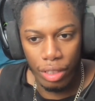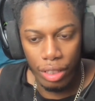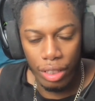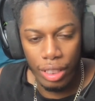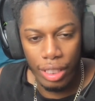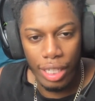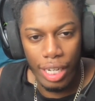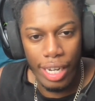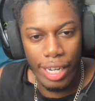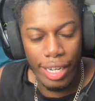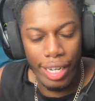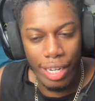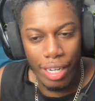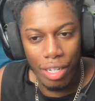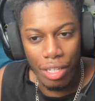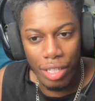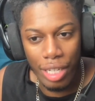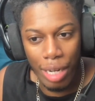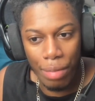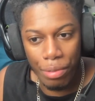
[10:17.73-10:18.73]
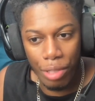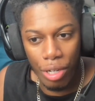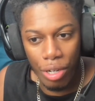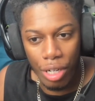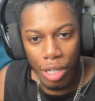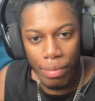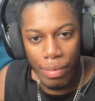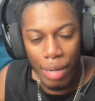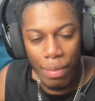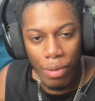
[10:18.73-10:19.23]
Hey, can you stop
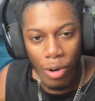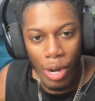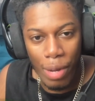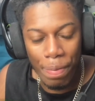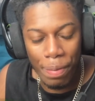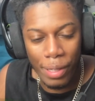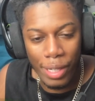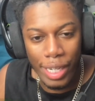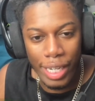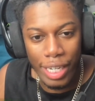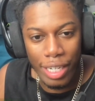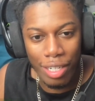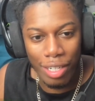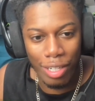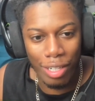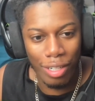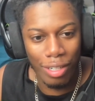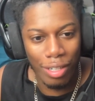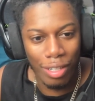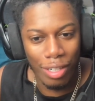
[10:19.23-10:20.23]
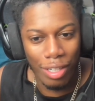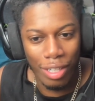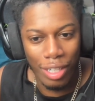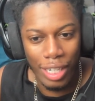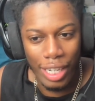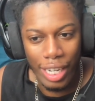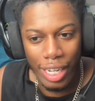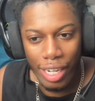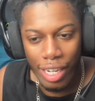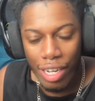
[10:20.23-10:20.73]
choking my boy, please?
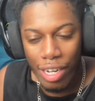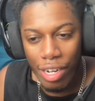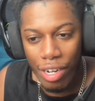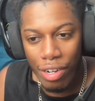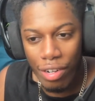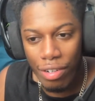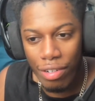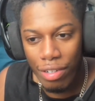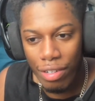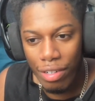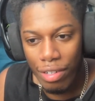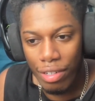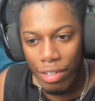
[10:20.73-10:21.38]
Hello?